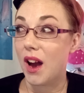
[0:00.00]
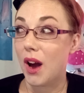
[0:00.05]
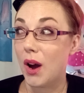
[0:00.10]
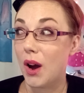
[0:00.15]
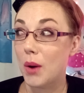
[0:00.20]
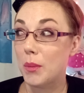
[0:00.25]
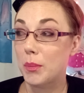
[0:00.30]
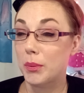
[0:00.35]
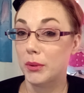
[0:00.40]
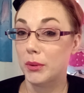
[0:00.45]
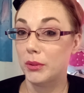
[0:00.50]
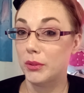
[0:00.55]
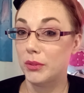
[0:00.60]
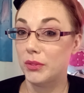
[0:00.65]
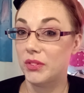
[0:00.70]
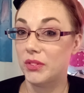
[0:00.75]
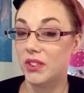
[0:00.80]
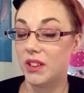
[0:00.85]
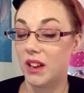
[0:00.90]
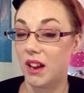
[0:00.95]

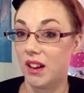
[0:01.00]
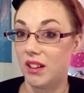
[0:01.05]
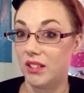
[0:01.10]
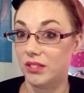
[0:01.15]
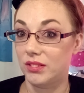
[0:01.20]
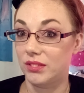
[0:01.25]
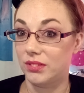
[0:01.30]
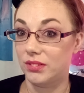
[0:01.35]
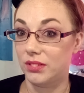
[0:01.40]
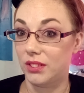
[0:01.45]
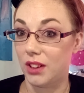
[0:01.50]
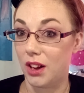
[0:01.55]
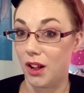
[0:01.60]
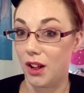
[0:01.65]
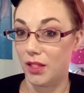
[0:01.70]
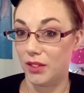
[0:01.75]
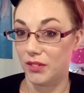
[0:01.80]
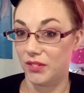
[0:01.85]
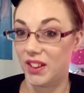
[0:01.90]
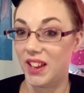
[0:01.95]
approves of
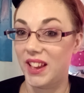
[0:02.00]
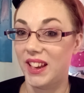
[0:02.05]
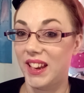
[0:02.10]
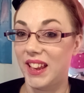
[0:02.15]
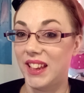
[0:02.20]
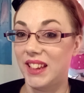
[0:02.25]
all of it,